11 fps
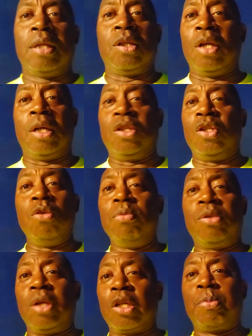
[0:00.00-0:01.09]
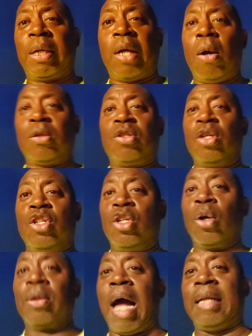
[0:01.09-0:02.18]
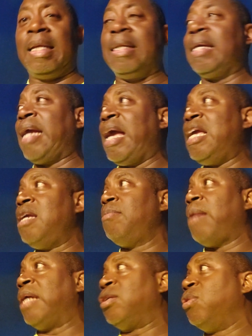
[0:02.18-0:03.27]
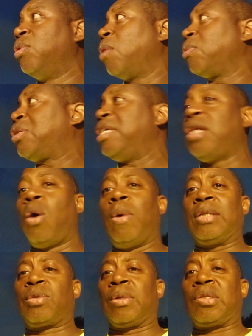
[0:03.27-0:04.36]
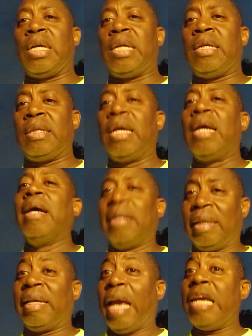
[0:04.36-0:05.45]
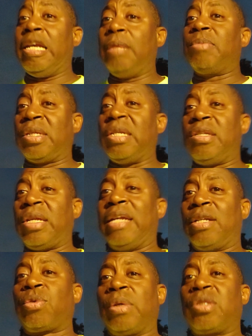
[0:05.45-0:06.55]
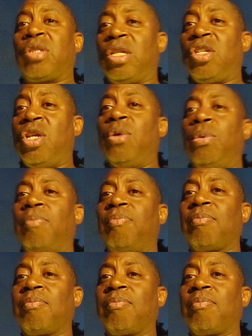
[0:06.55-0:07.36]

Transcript: You just because you're not in the game and you don't see no interest in it, the game sees interest in you.